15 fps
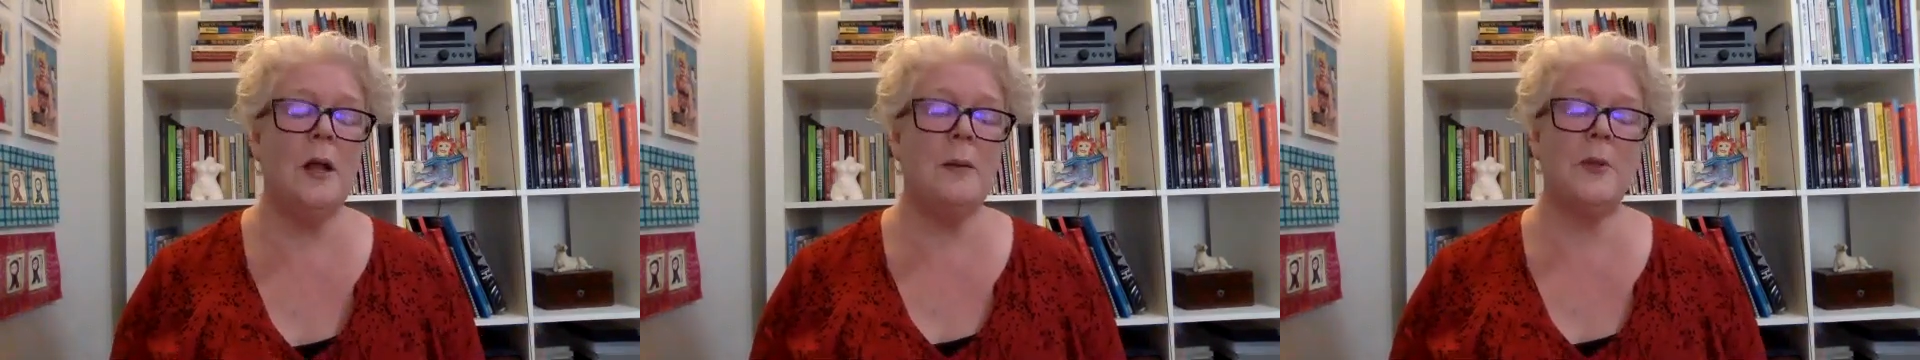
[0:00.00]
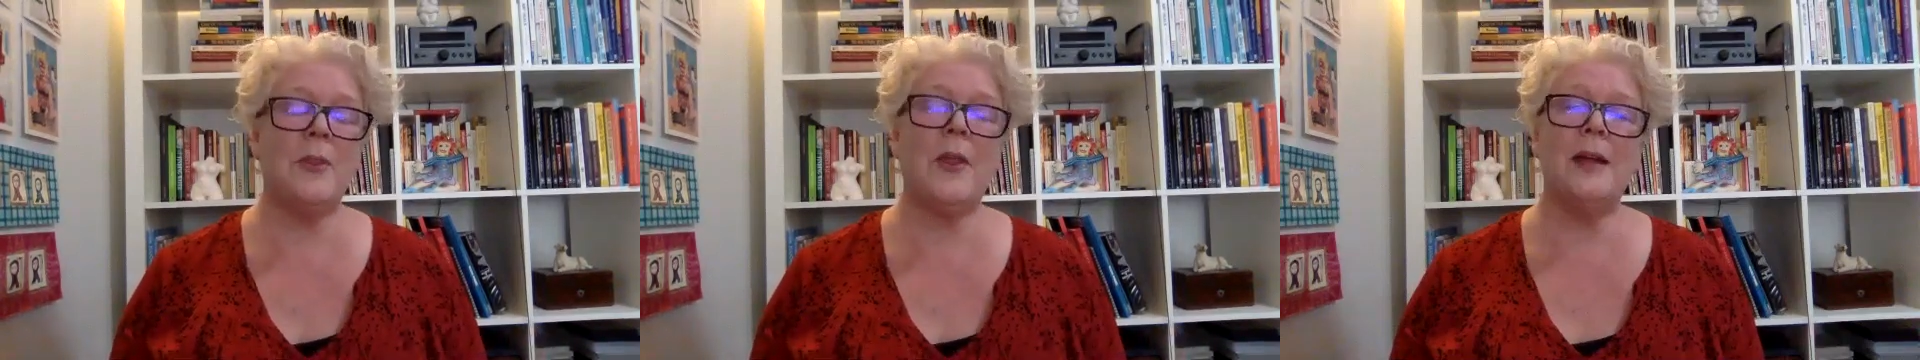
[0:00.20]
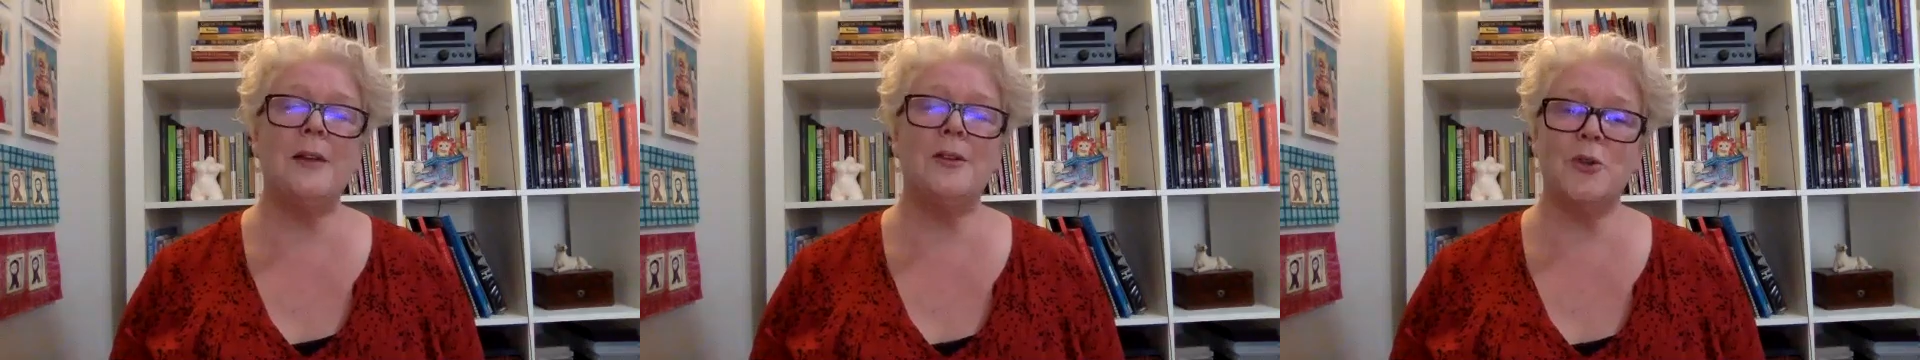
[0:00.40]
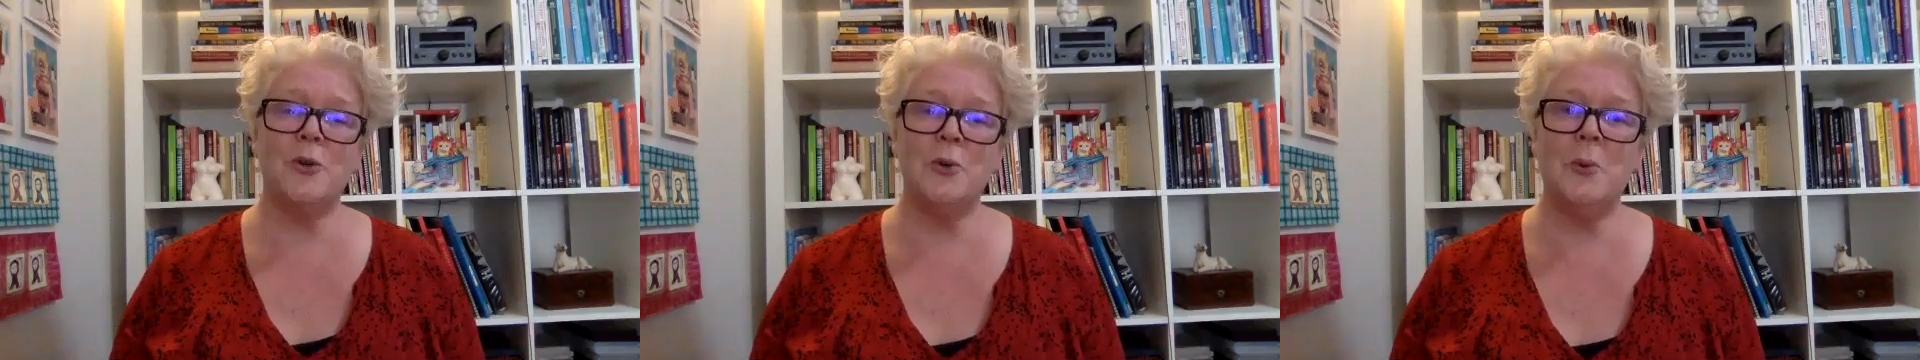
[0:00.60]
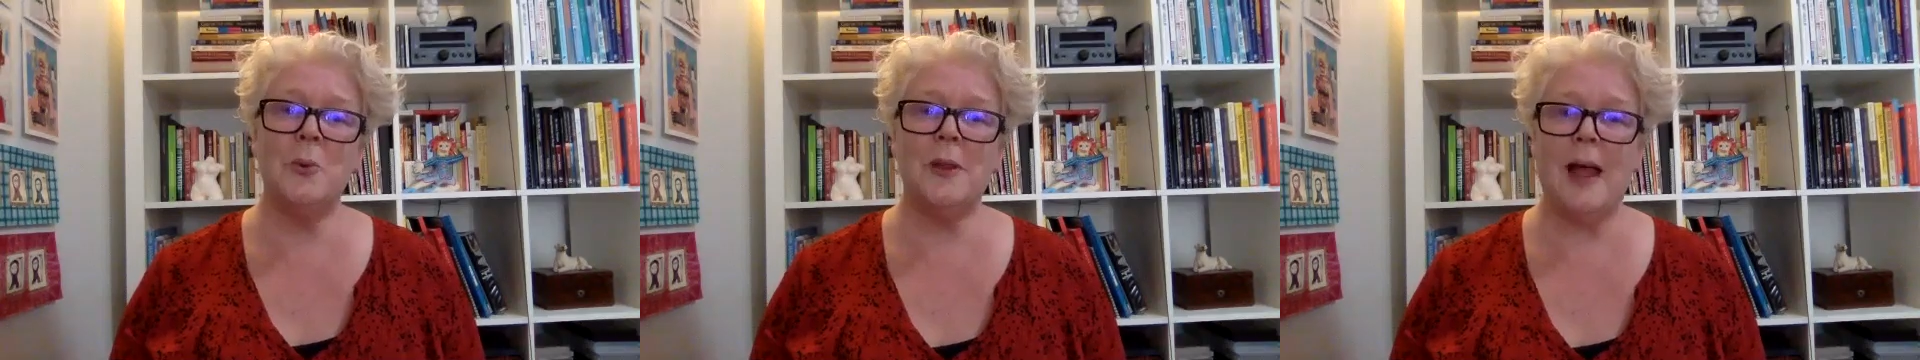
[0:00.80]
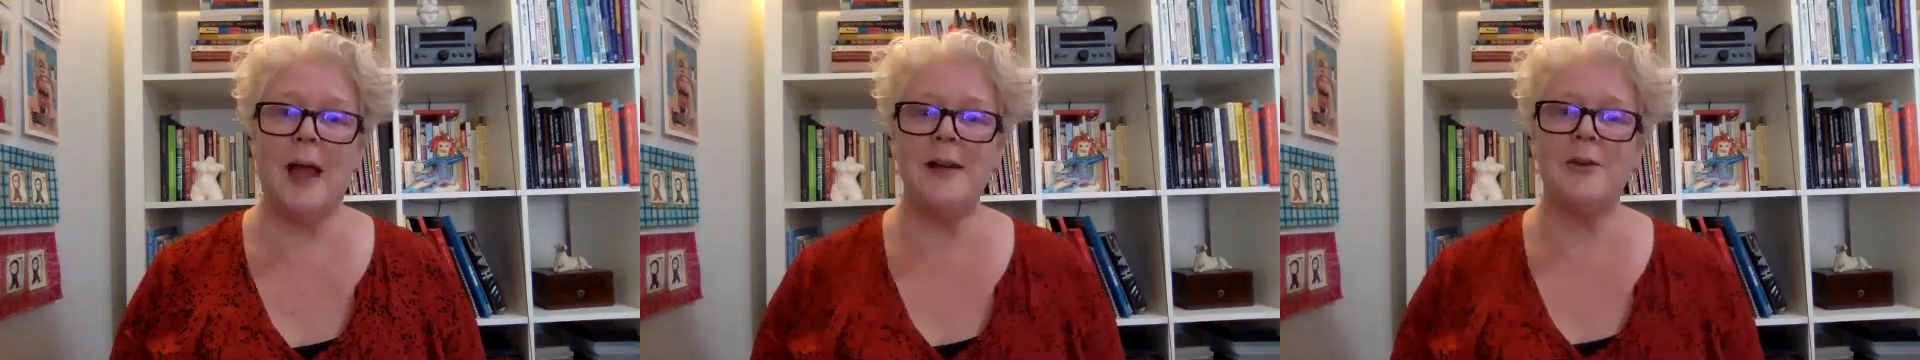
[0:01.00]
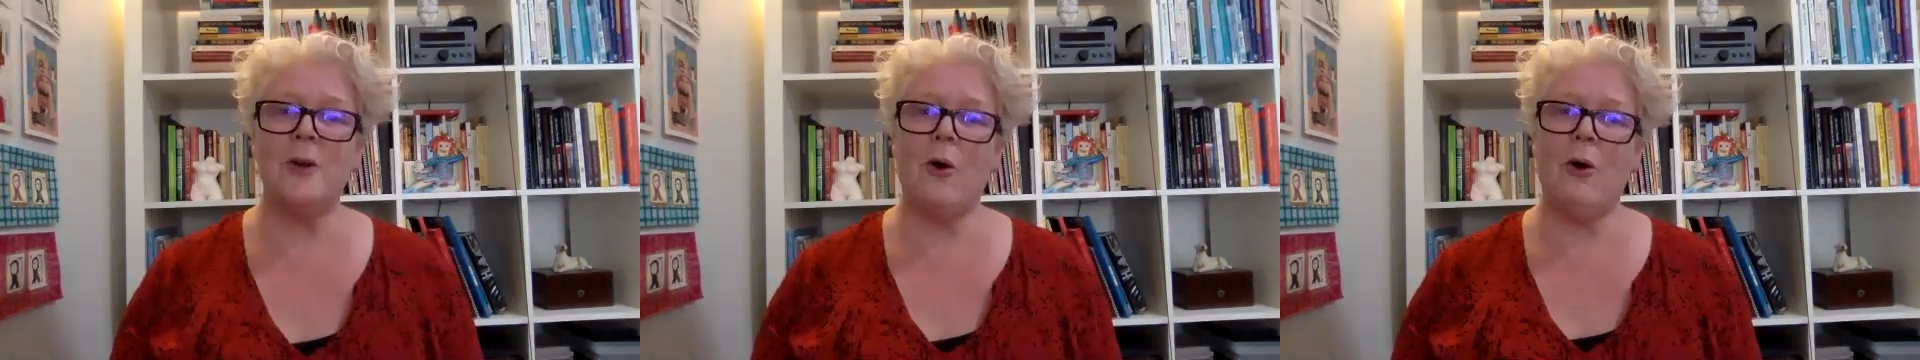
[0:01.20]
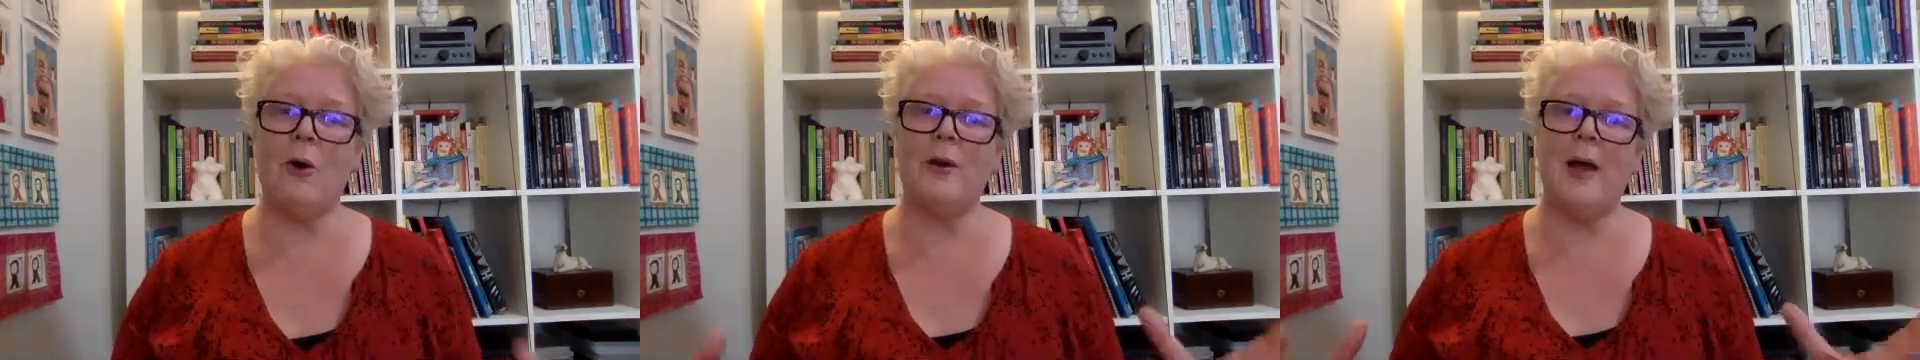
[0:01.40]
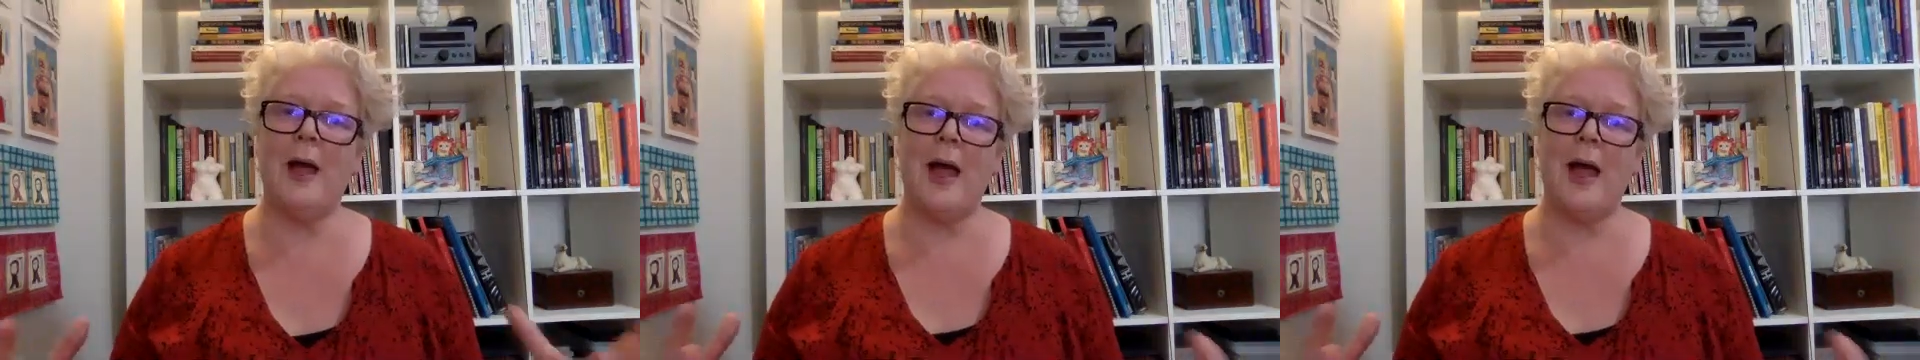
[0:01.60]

but they do relate on